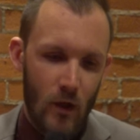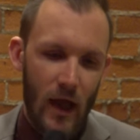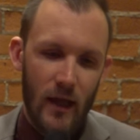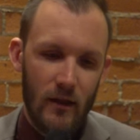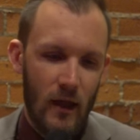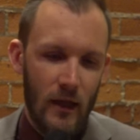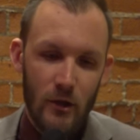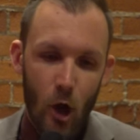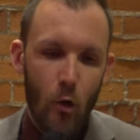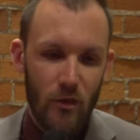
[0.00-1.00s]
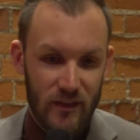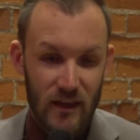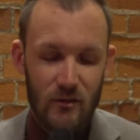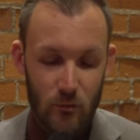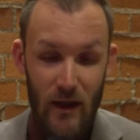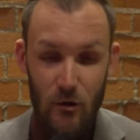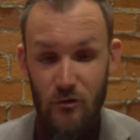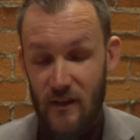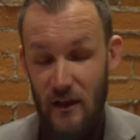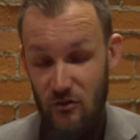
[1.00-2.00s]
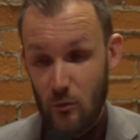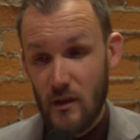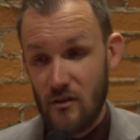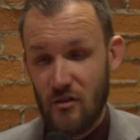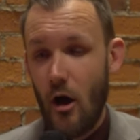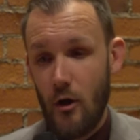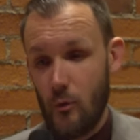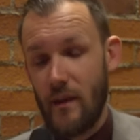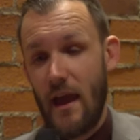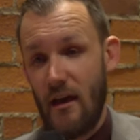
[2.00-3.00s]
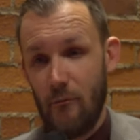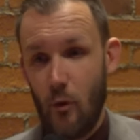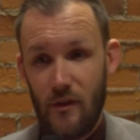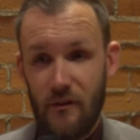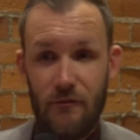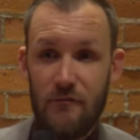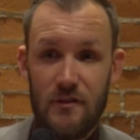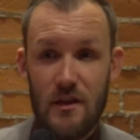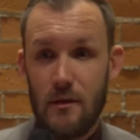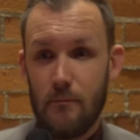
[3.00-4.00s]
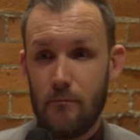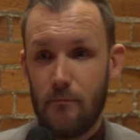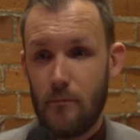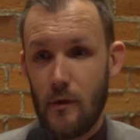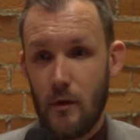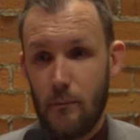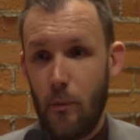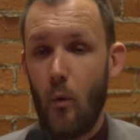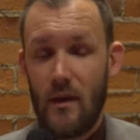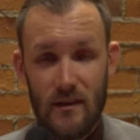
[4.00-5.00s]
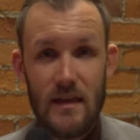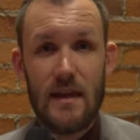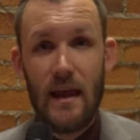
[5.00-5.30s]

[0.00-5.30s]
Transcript: I know the Kings' record is actually really solid when they have more than a 15-point lead